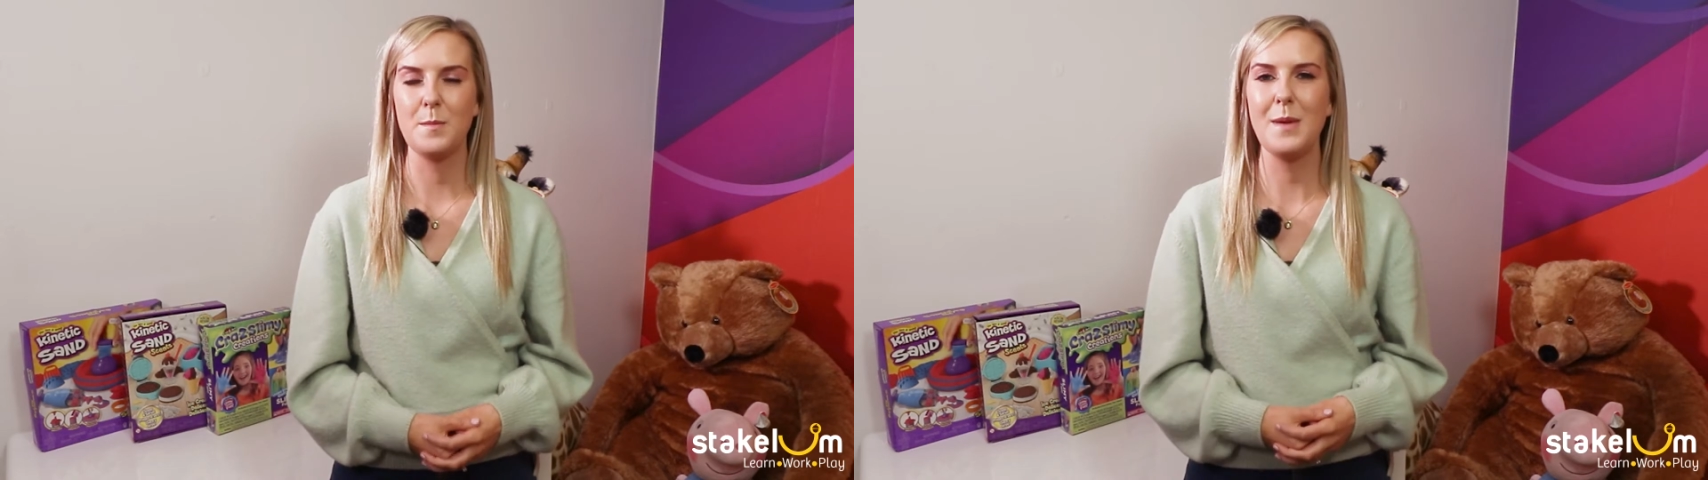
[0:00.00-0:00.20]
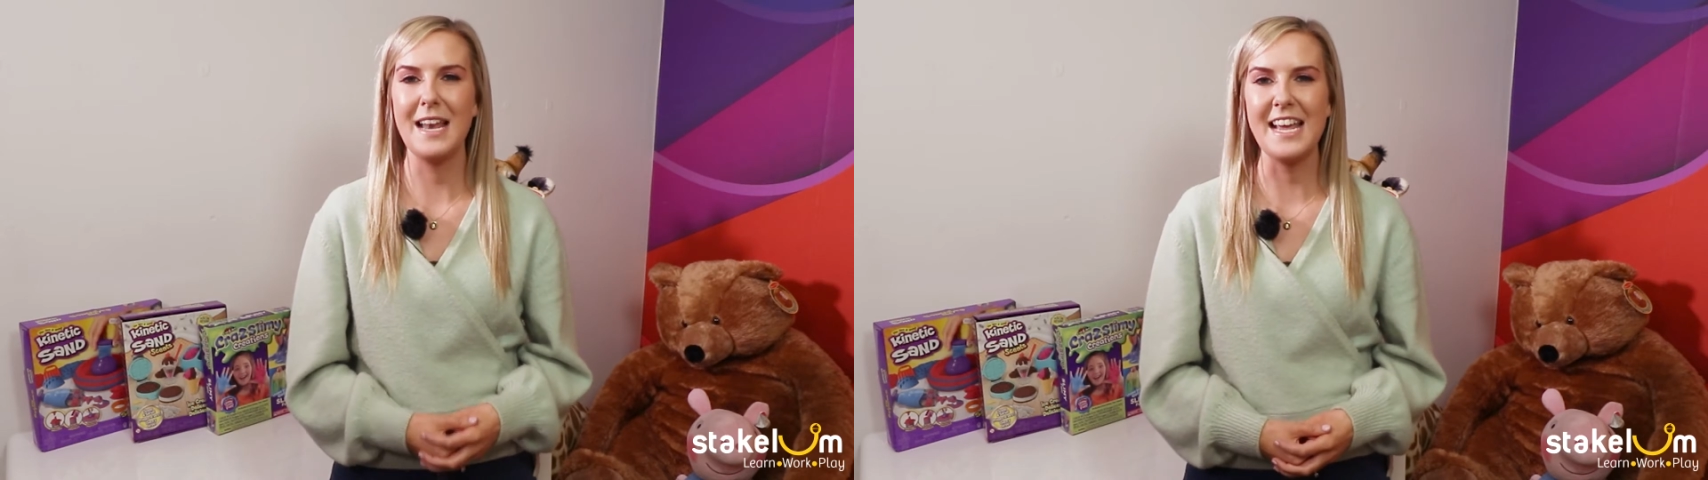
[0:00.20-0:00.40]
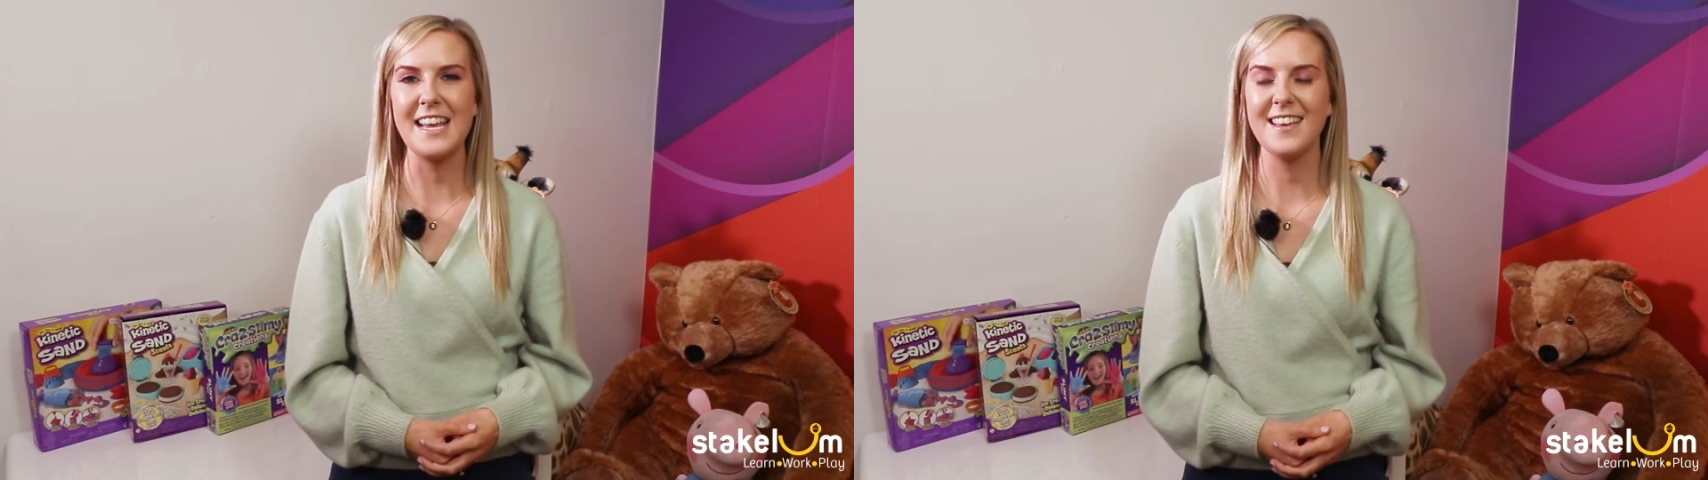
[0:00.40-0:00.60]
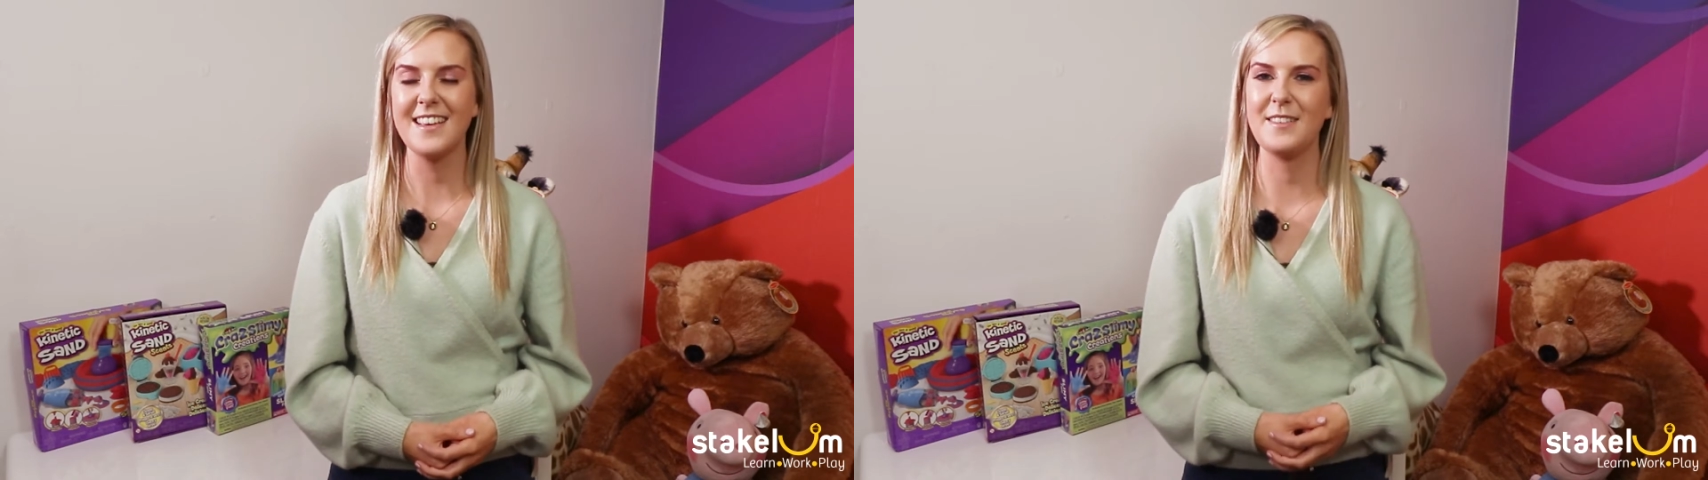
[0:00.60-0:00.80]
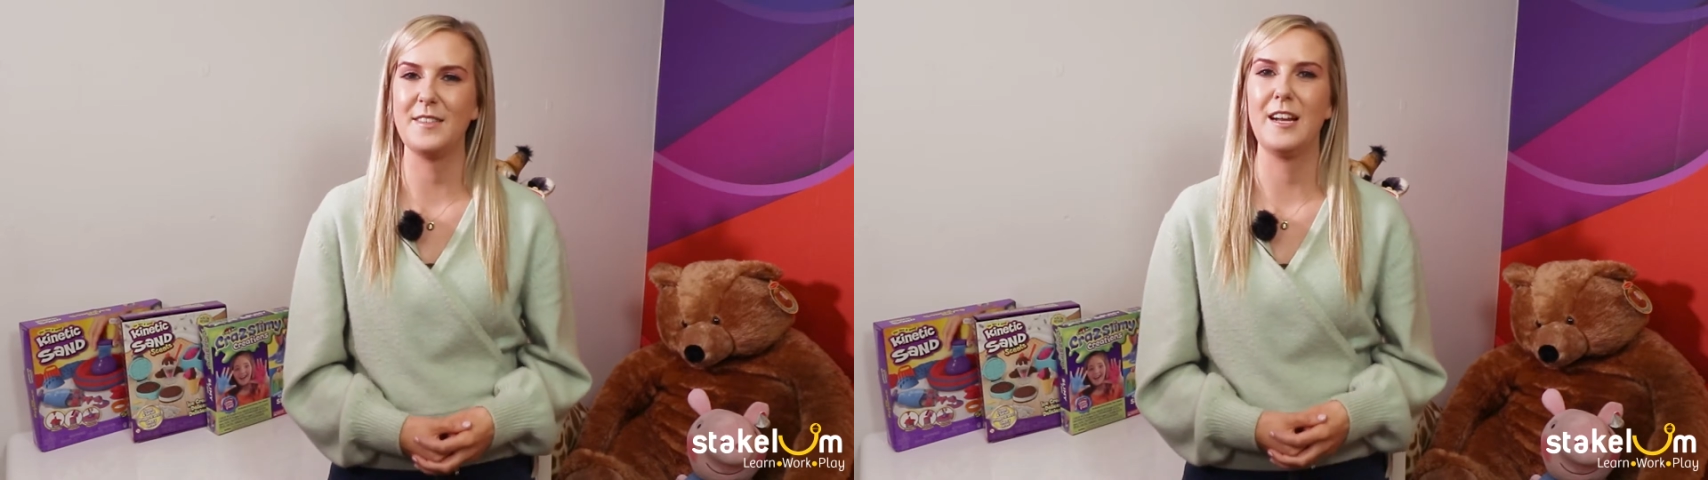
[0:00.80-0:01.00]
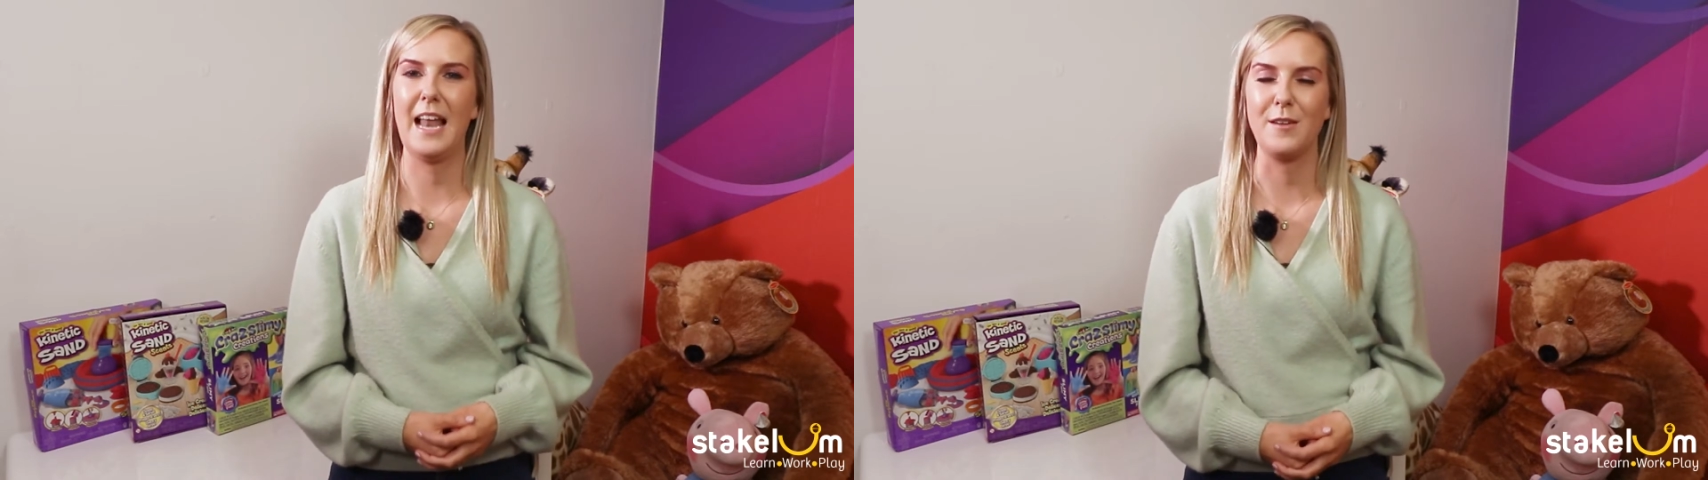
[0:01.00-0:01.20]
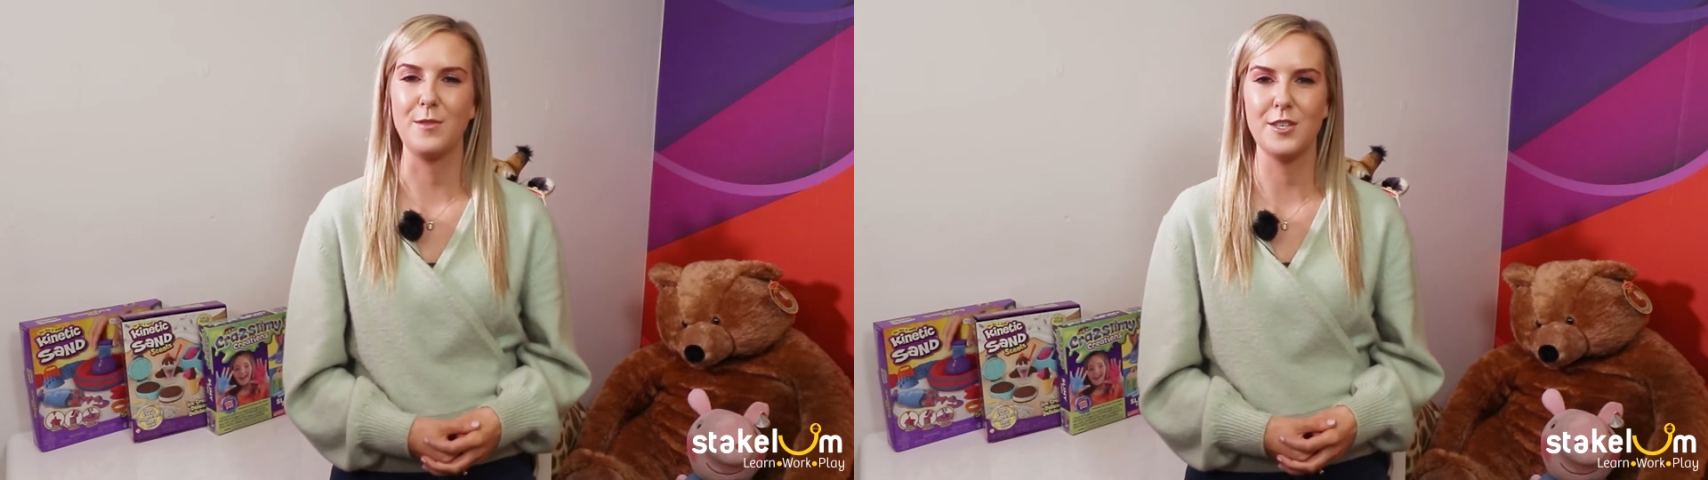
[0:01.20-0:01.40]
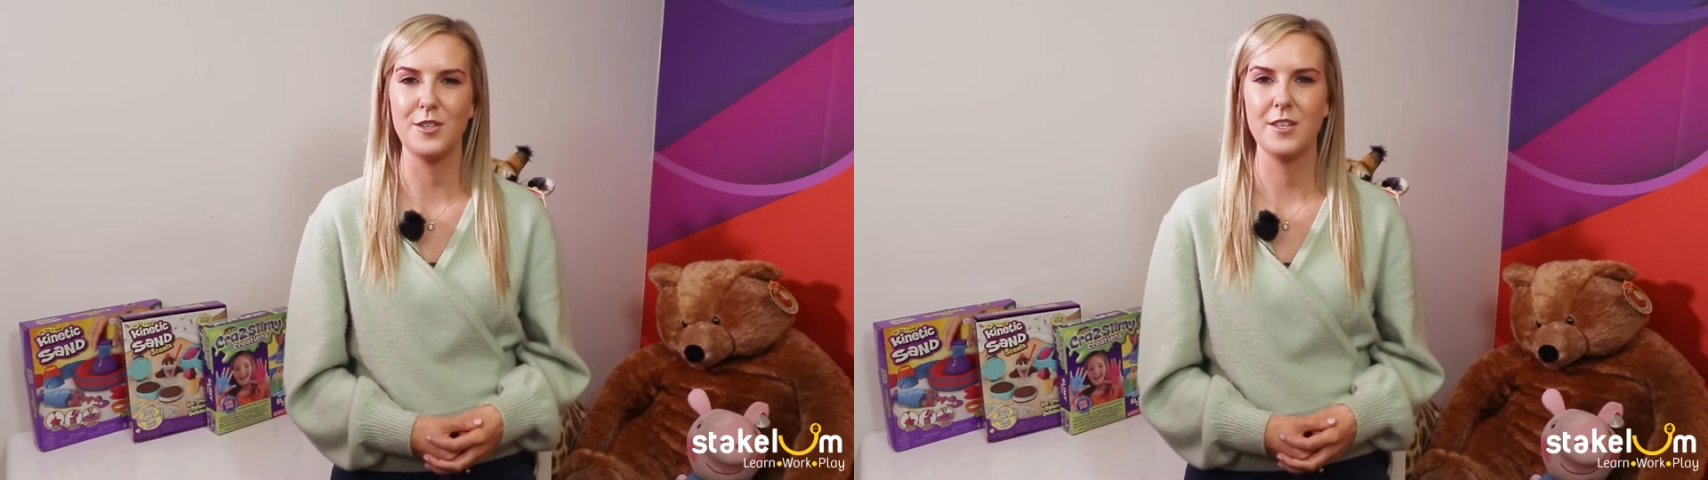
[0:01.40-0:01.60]
Play is their
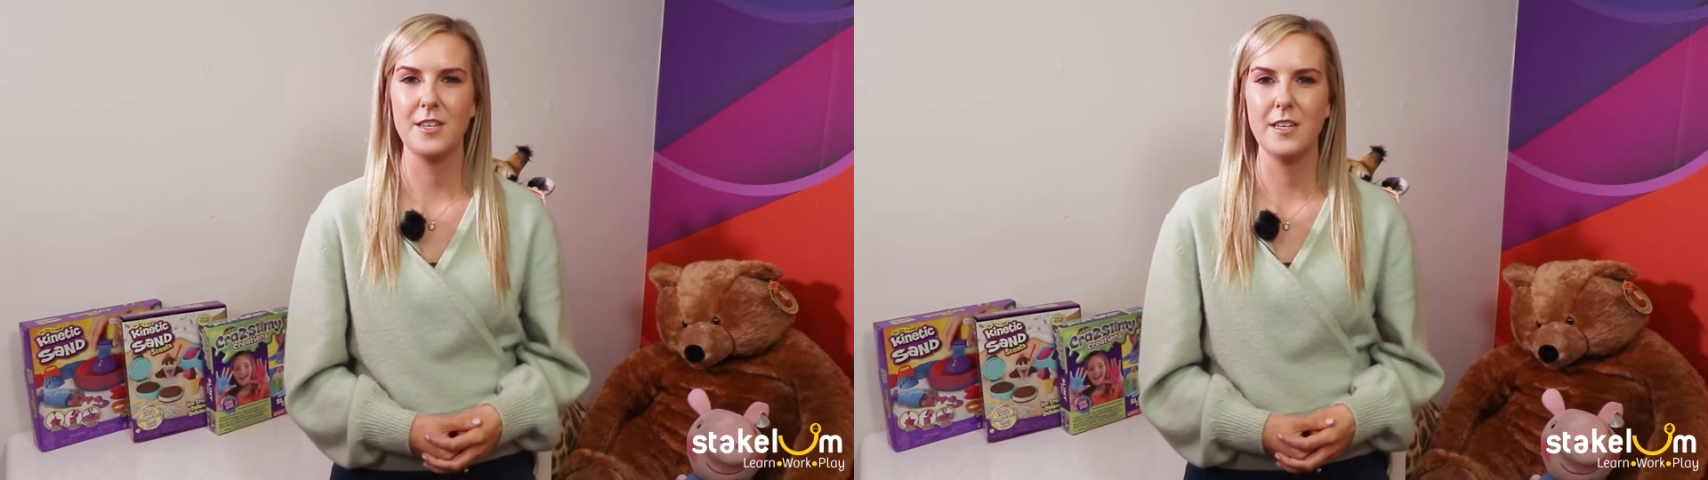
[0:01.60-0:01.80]
language.